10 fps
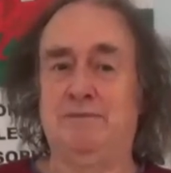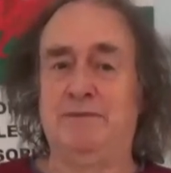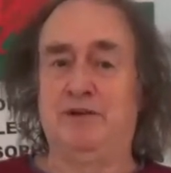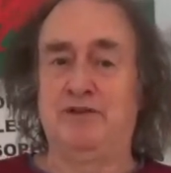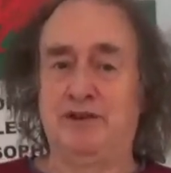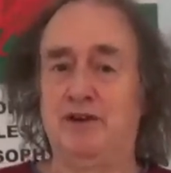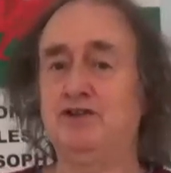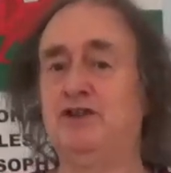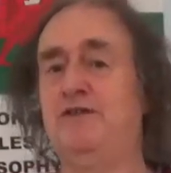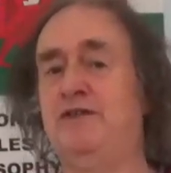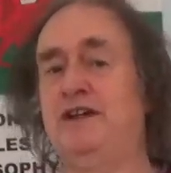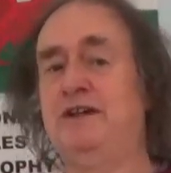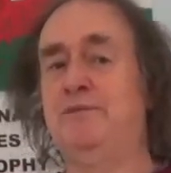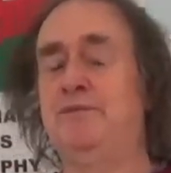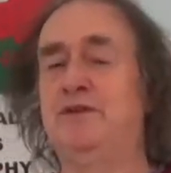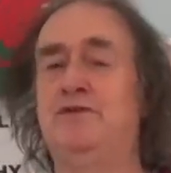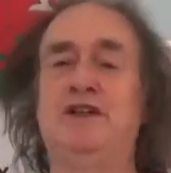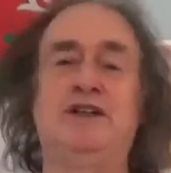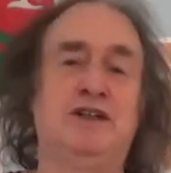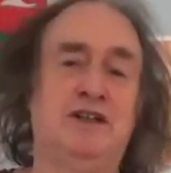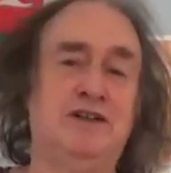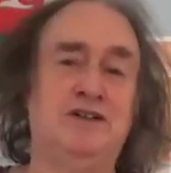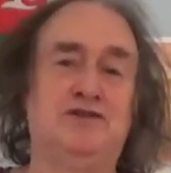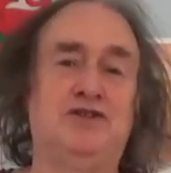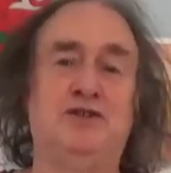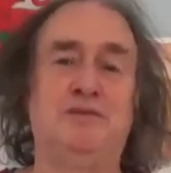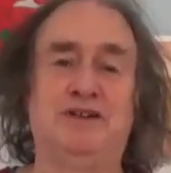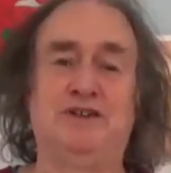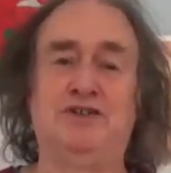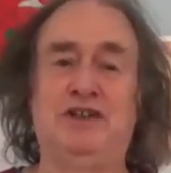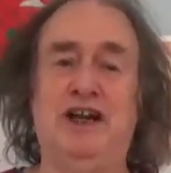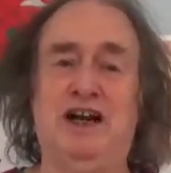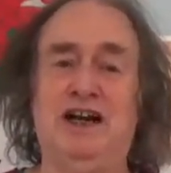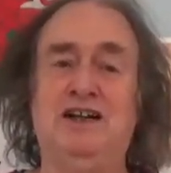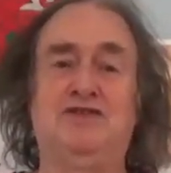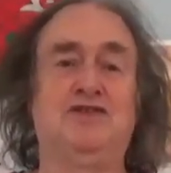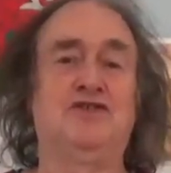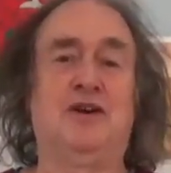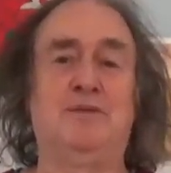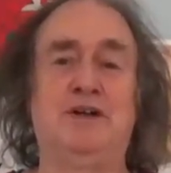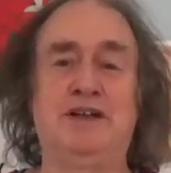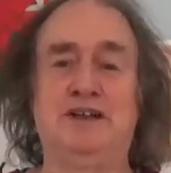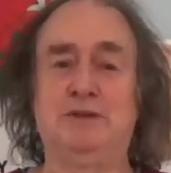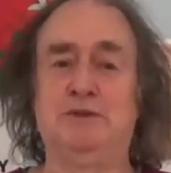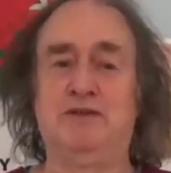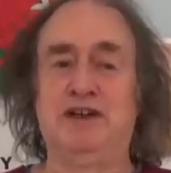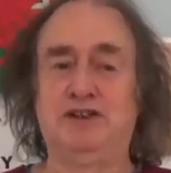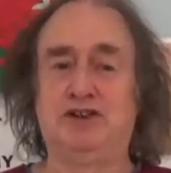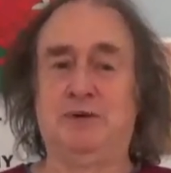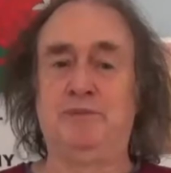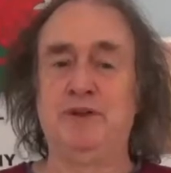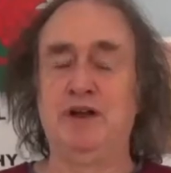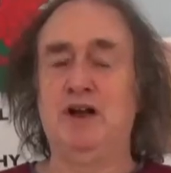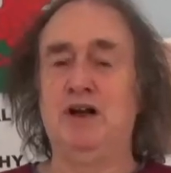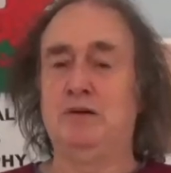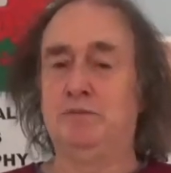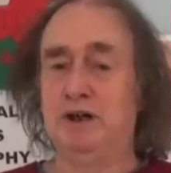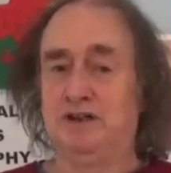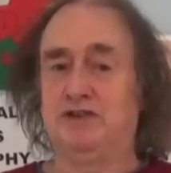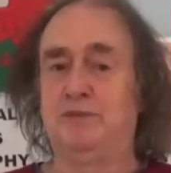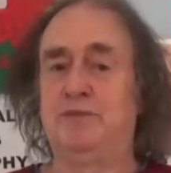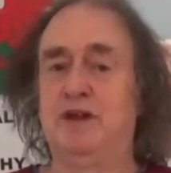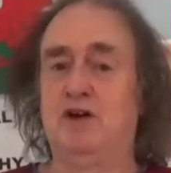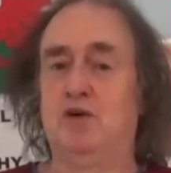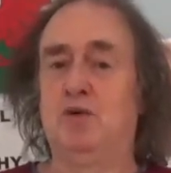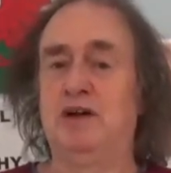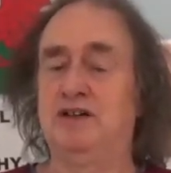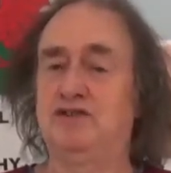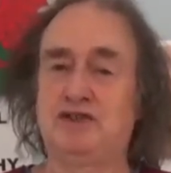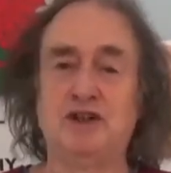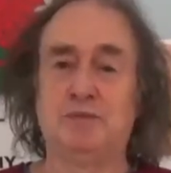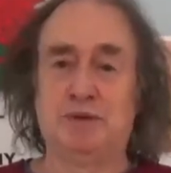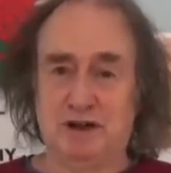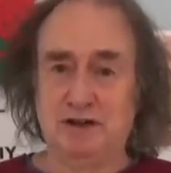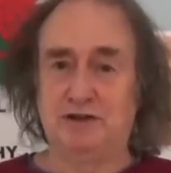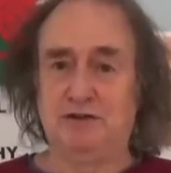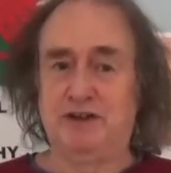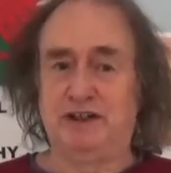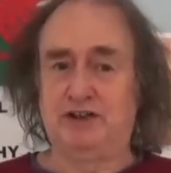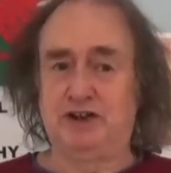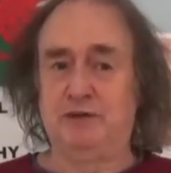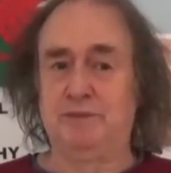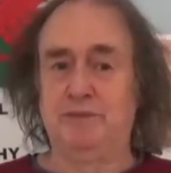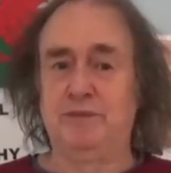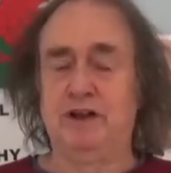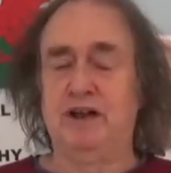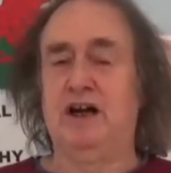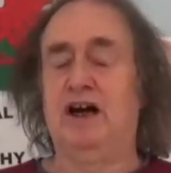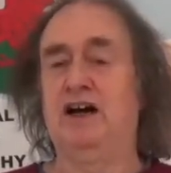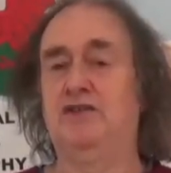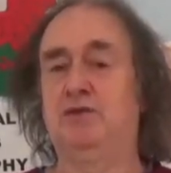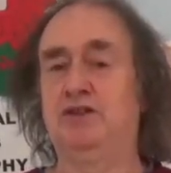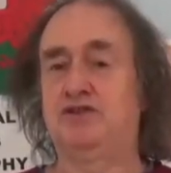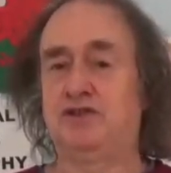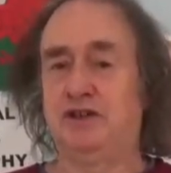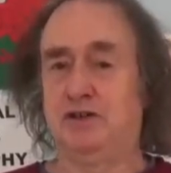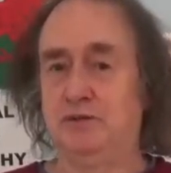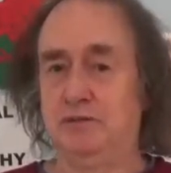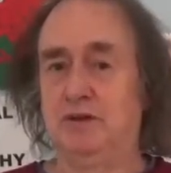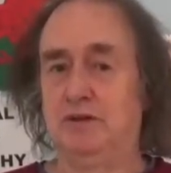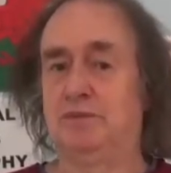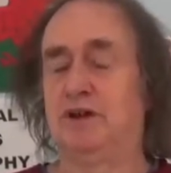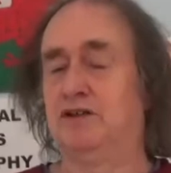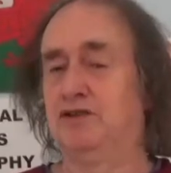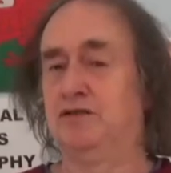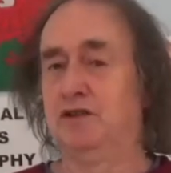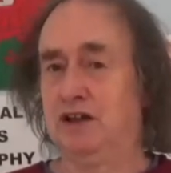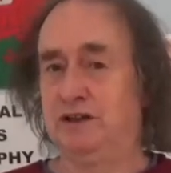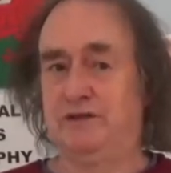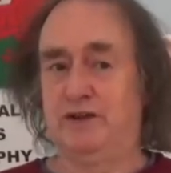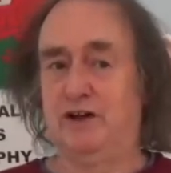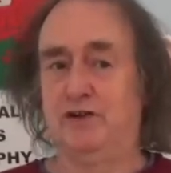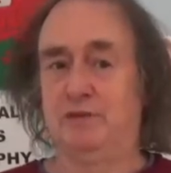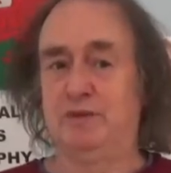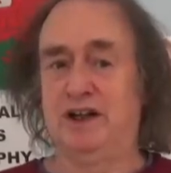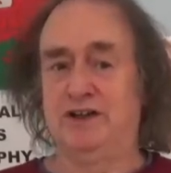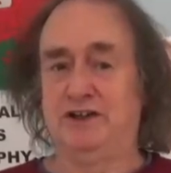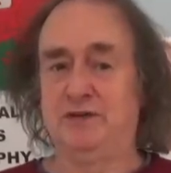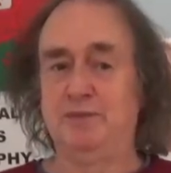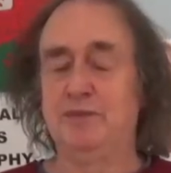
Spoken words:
Now, Theosophy regards humanity as a separate kingdom of nature, but we're still part of nature and we're still part of life on the planet.